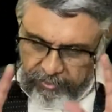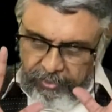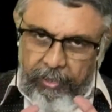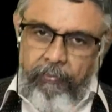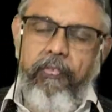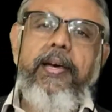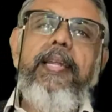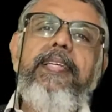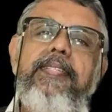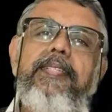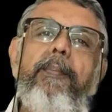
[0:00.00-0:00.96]
A
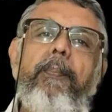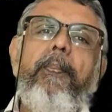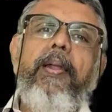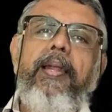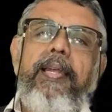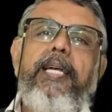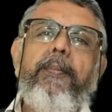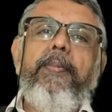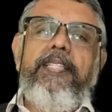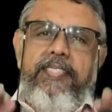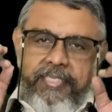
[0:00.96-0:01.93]
very simple
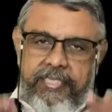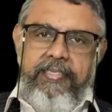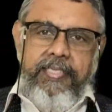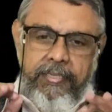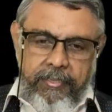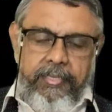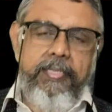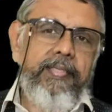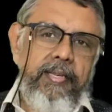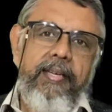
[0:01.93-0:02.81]
litmus test is this.